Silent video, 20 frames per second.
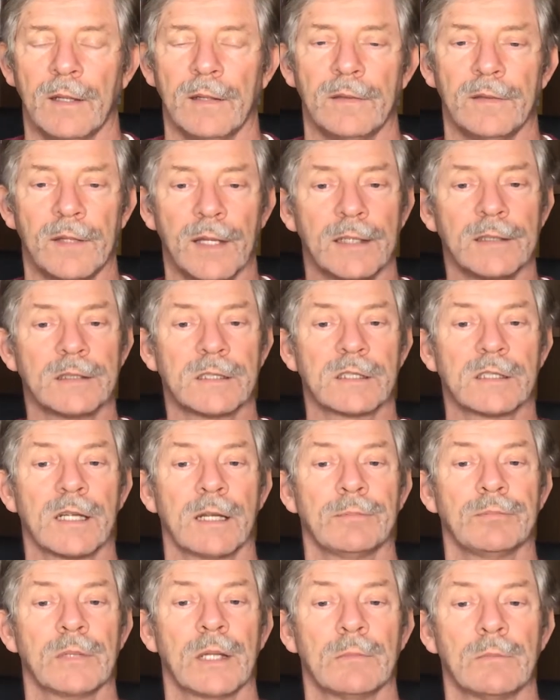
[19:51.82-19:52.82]
Then
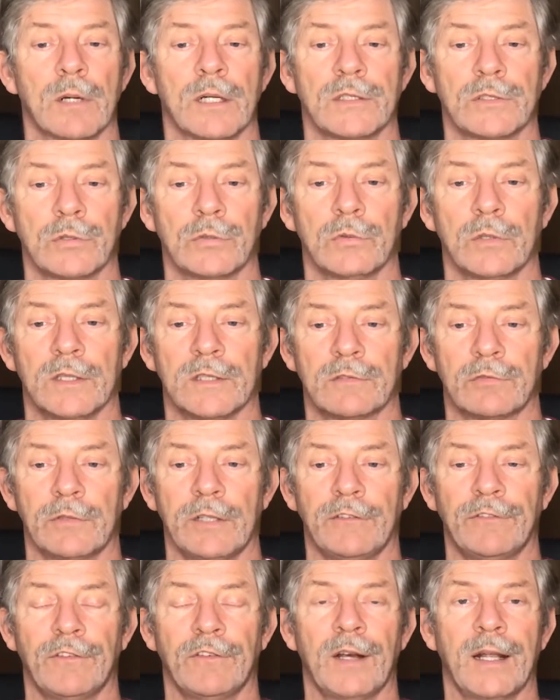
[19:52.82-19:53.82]
step number 2 is
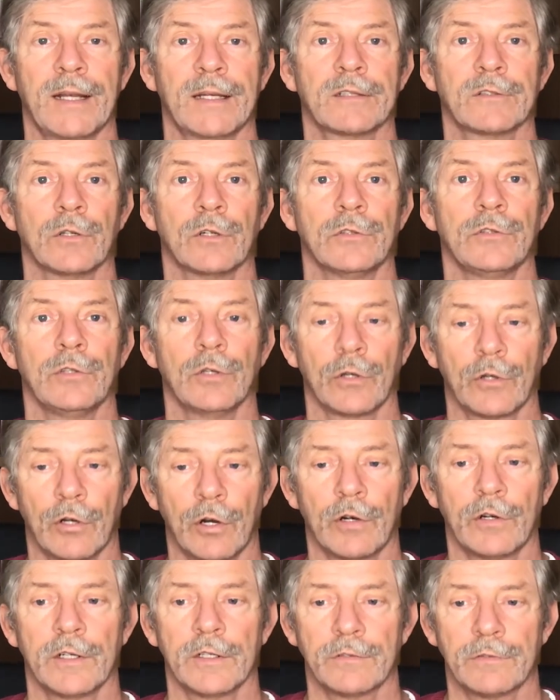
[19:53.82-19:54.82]
reflect on your
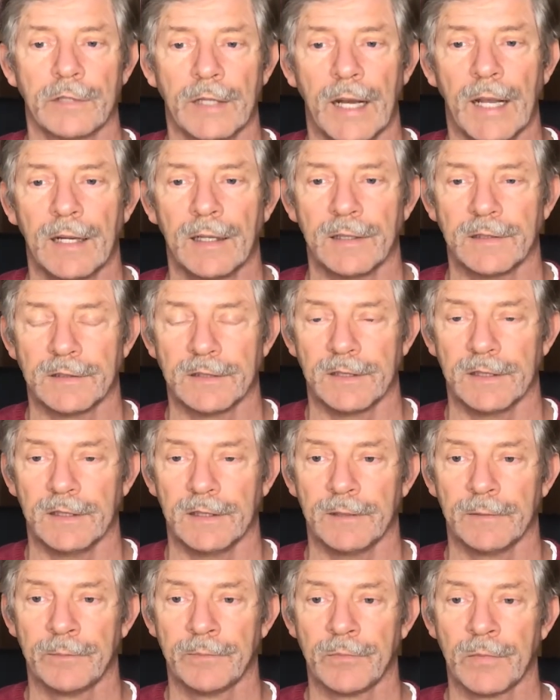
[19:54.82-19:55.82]
current
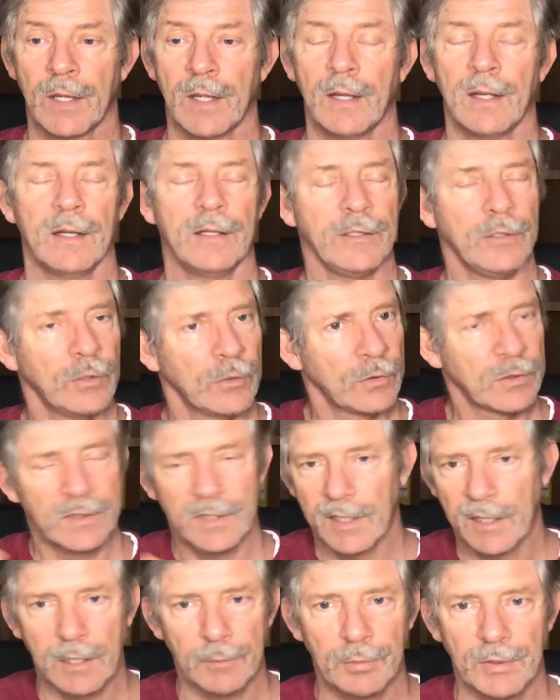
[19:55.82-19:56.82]
reality. You
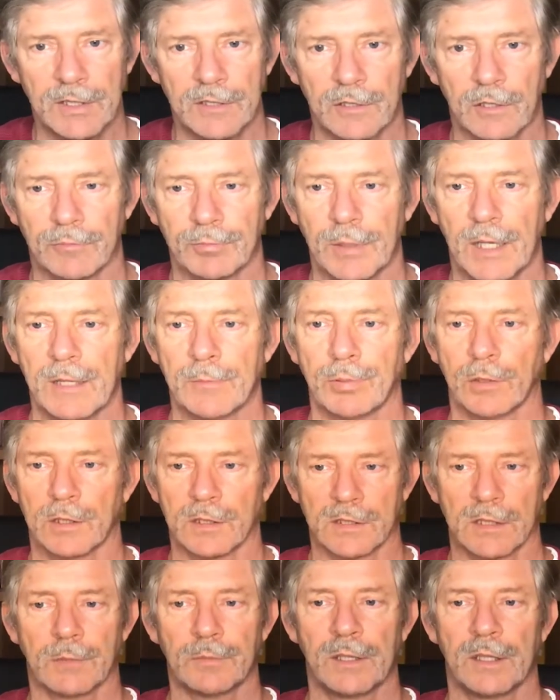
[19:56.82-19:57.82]
take a piece of paper or
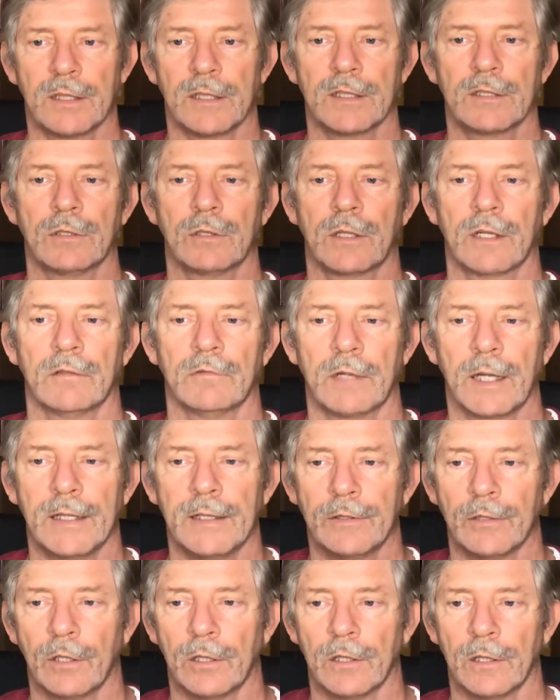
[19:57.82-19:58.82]
something that you can
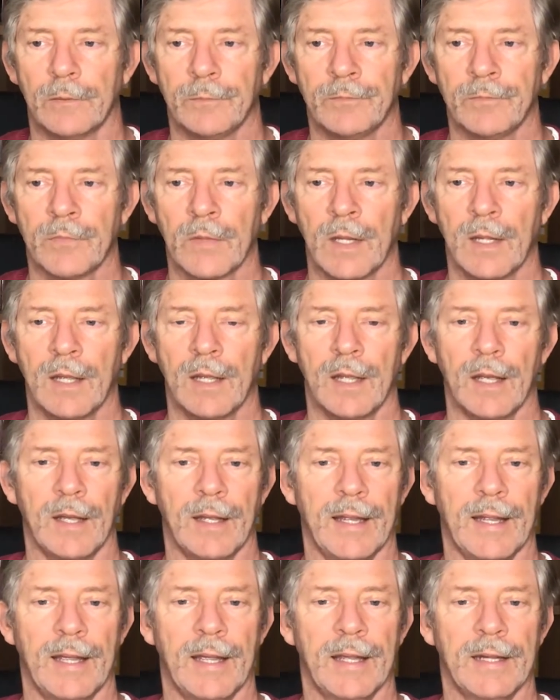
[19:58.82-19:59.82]
write on
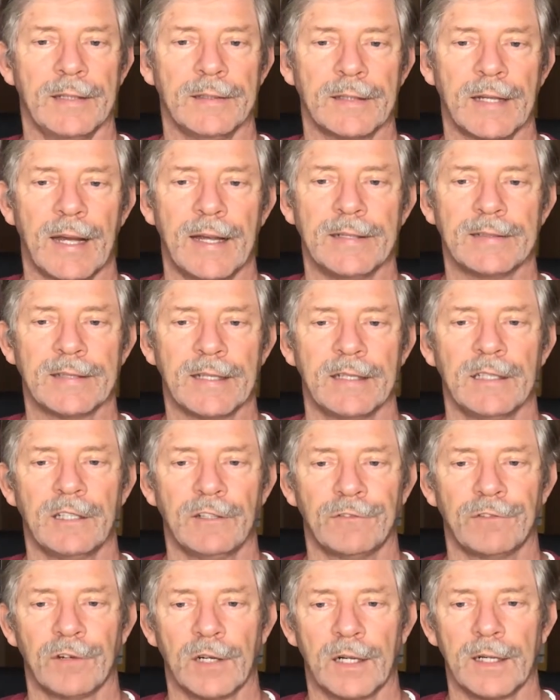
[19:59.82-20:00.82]
and
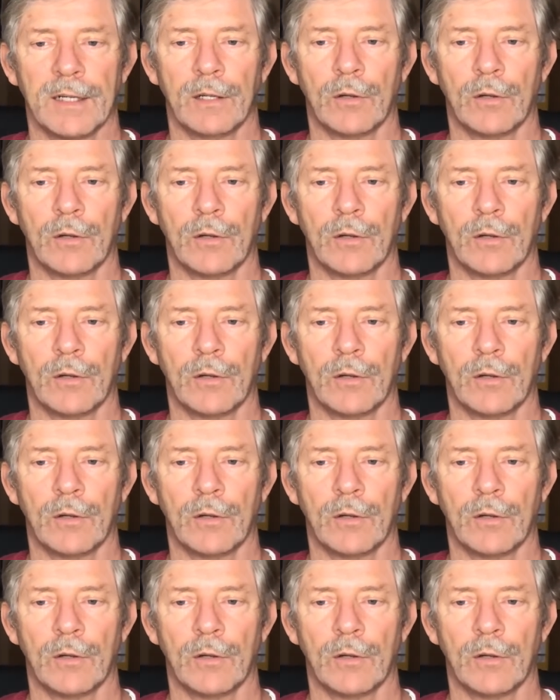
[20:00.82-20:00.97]
identify